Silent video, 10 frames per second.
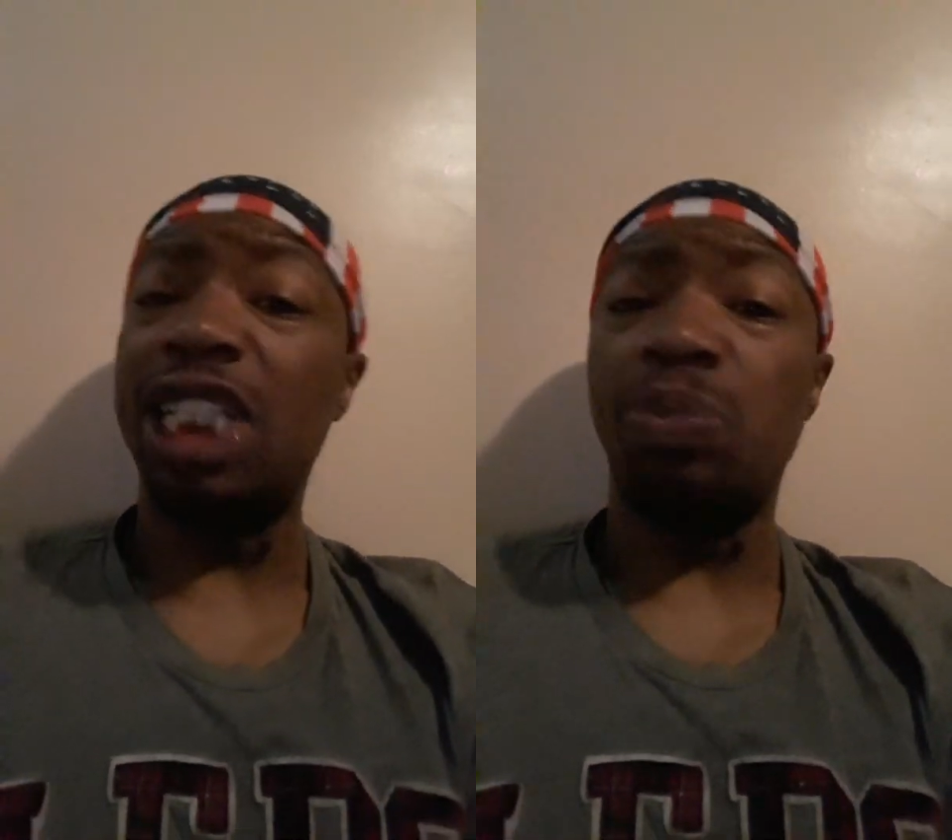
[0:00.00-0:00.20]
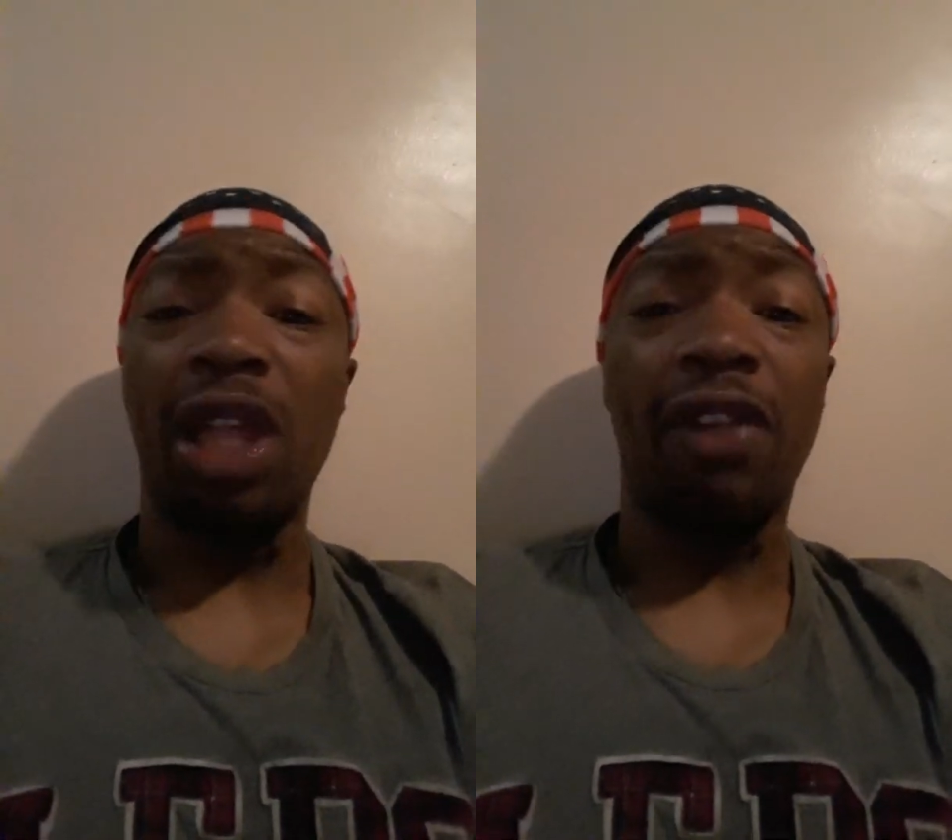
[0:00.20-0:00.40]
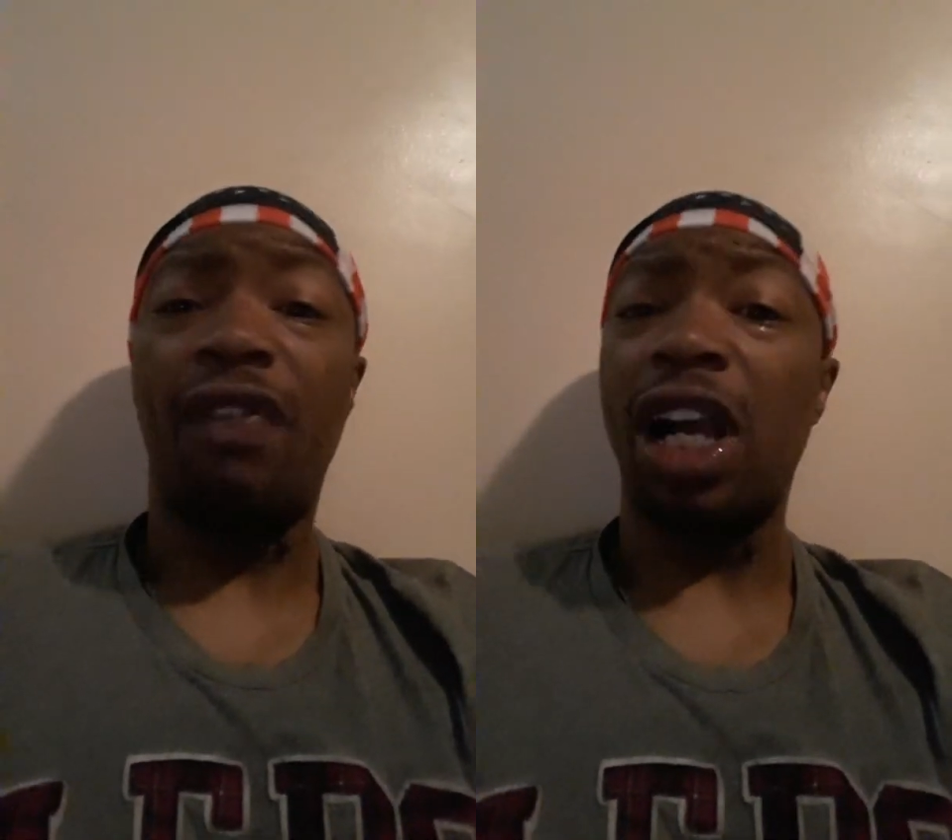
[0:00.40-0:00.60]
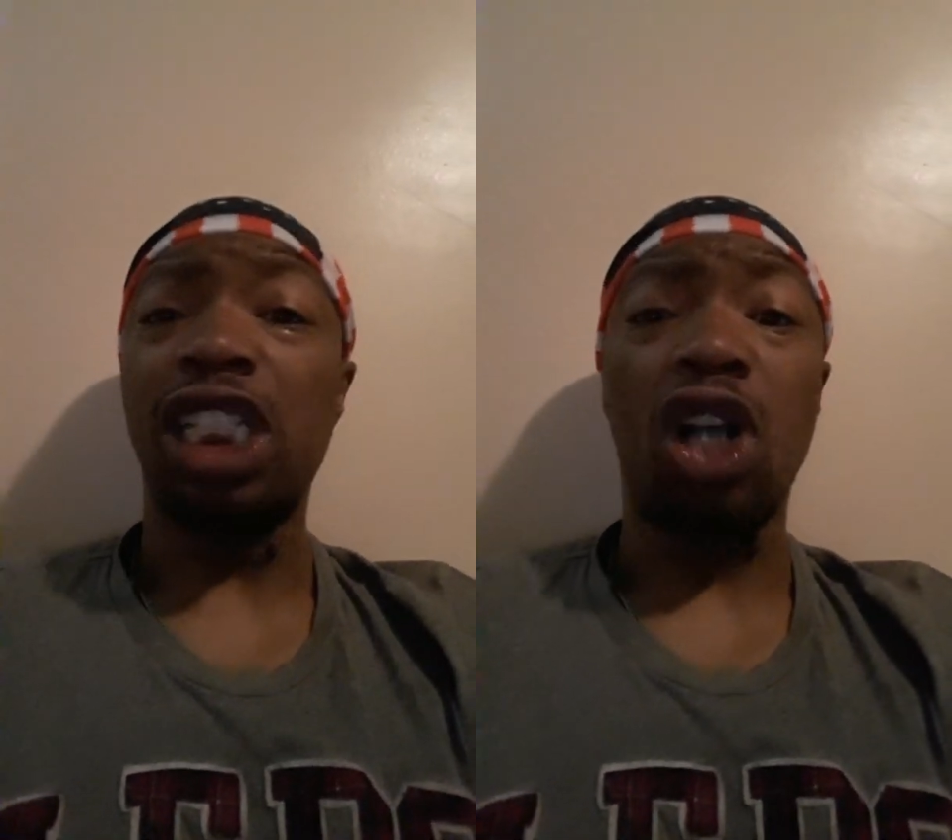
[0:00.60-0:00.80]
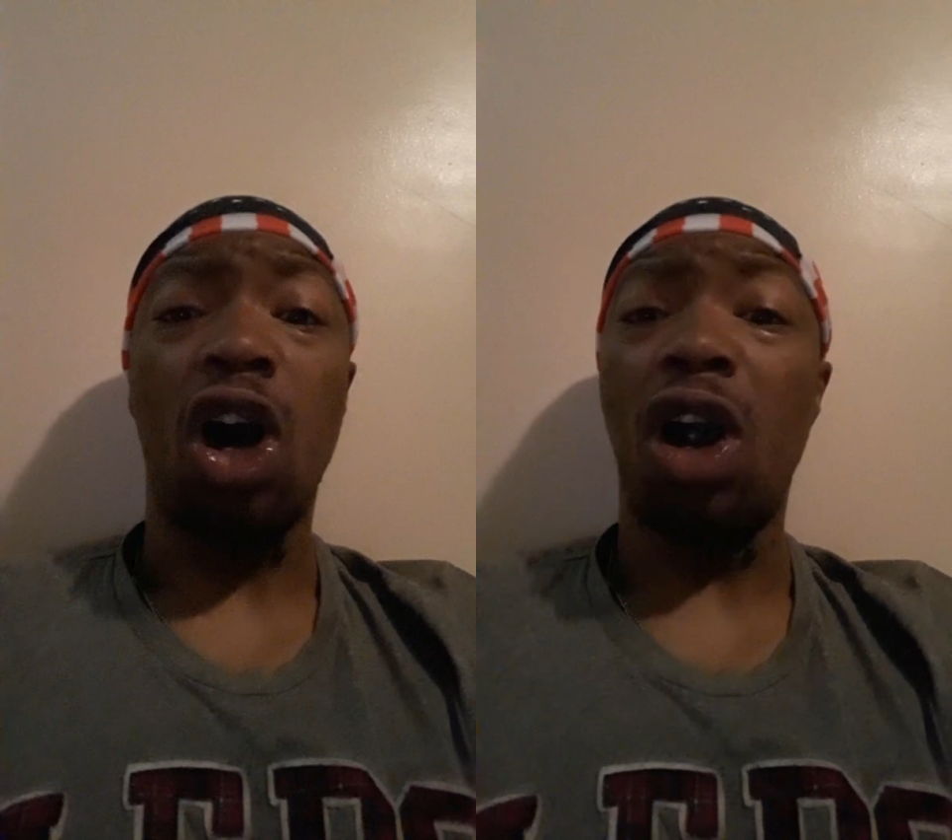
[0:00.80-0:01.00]

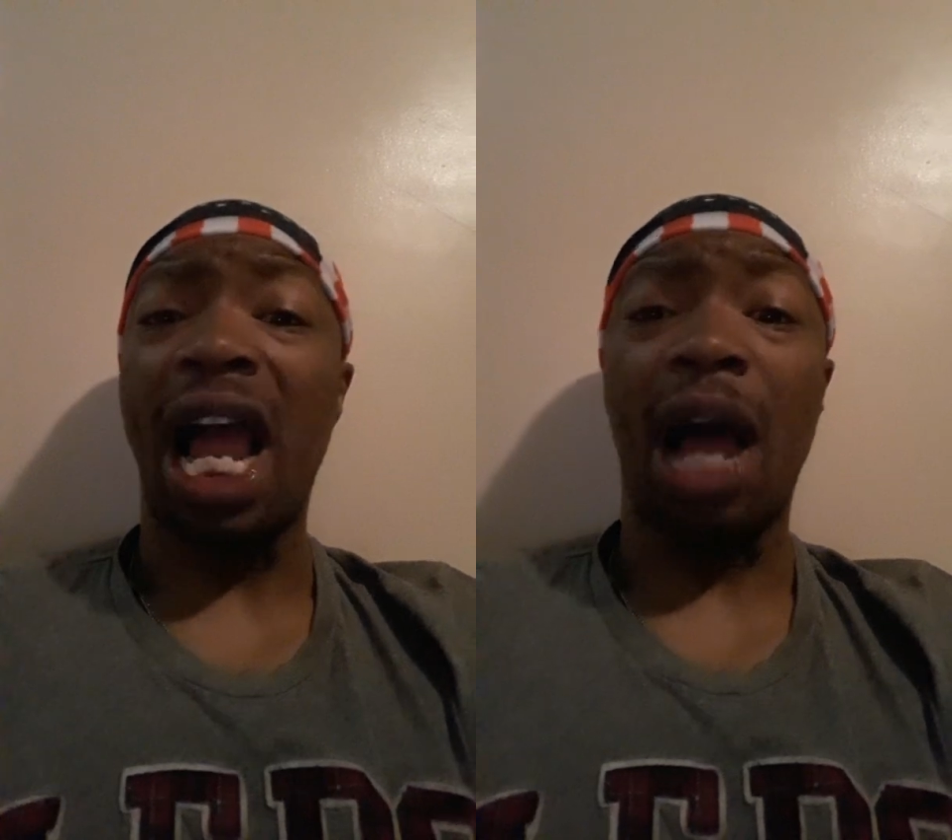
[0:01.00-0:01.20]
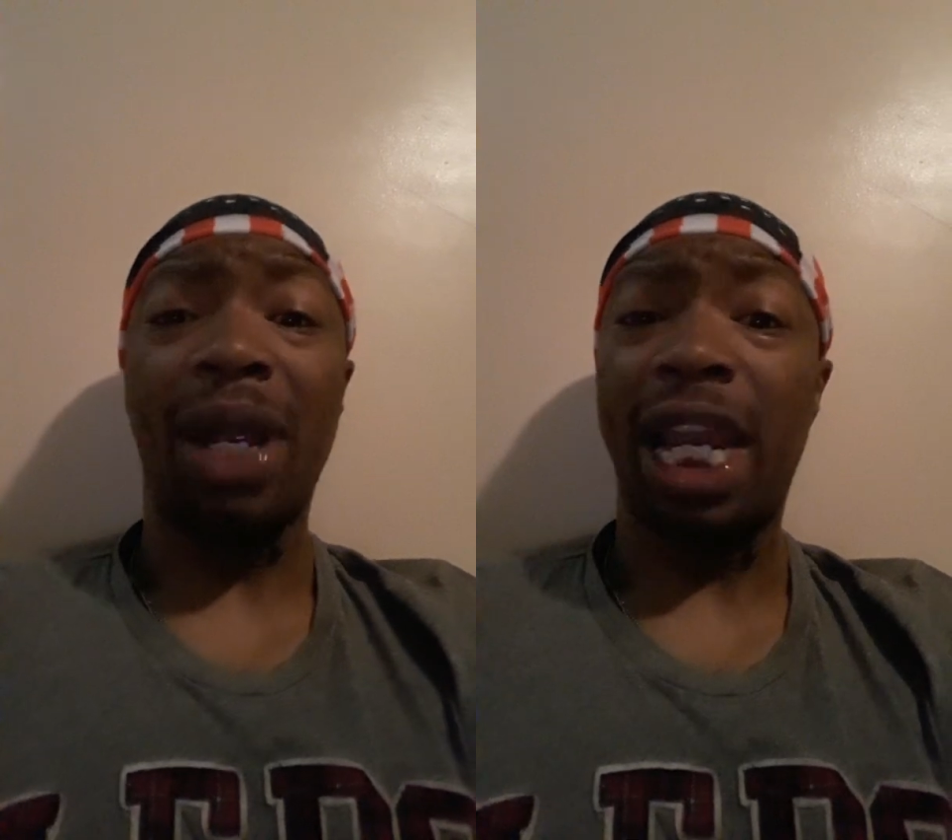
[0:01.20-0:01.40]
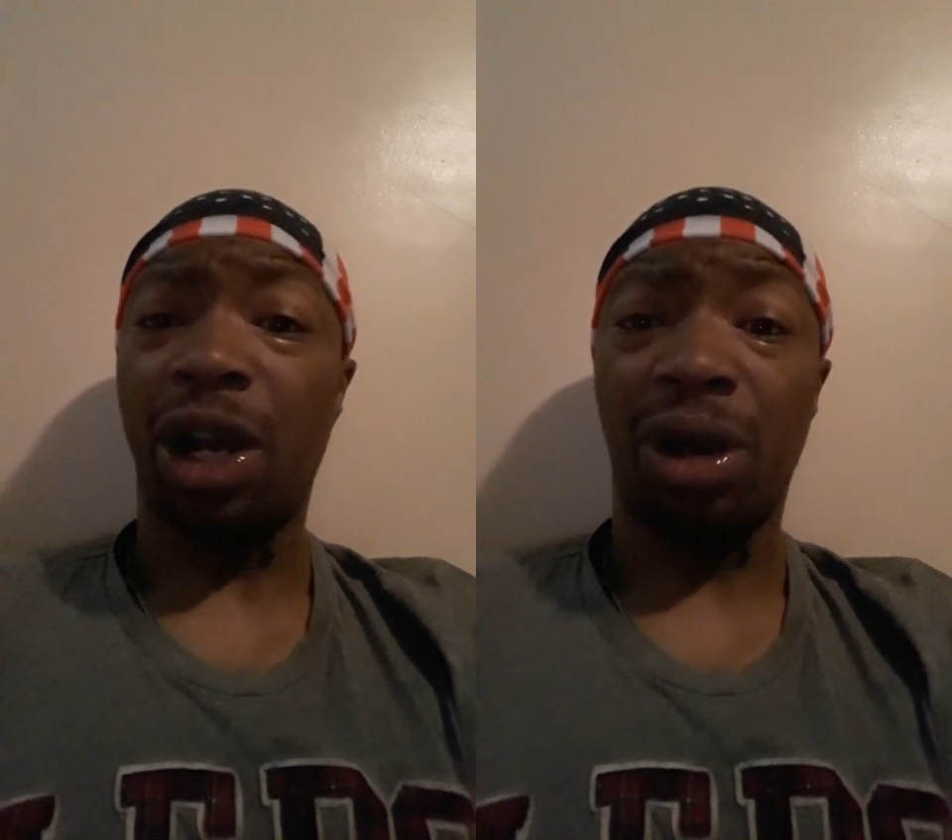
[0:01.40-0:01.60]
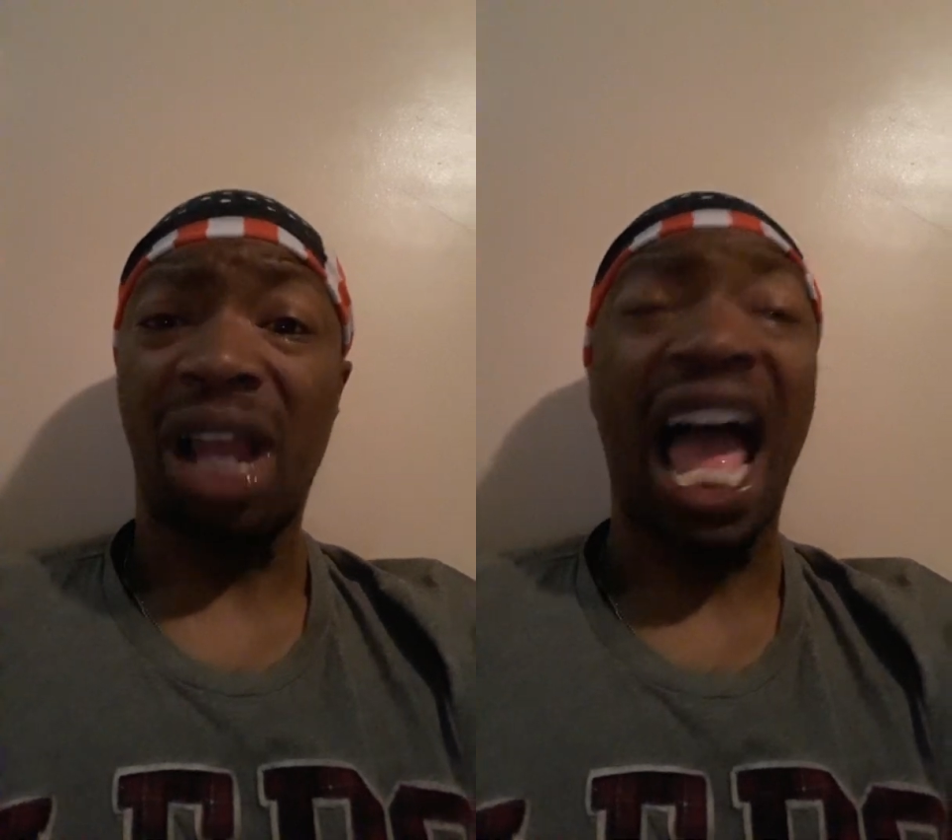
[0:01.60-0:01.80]
motherfuckers are out here.